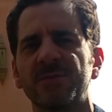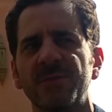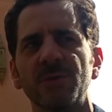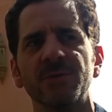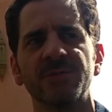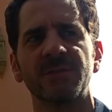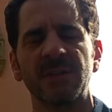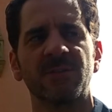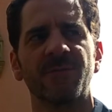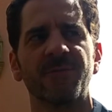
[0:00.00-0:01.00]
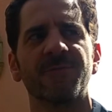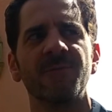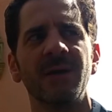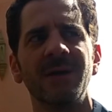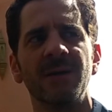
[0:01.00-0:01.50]
feels that's
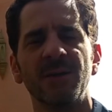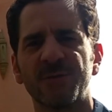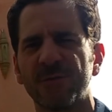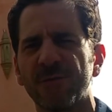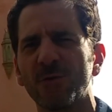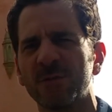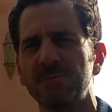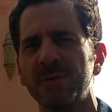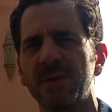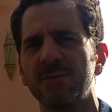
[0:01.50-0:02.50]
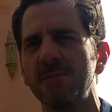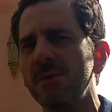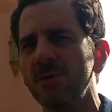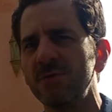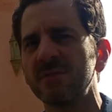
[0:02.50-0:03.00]
his first bit of
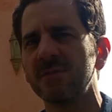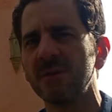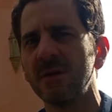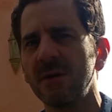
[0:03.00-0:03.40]
abuse.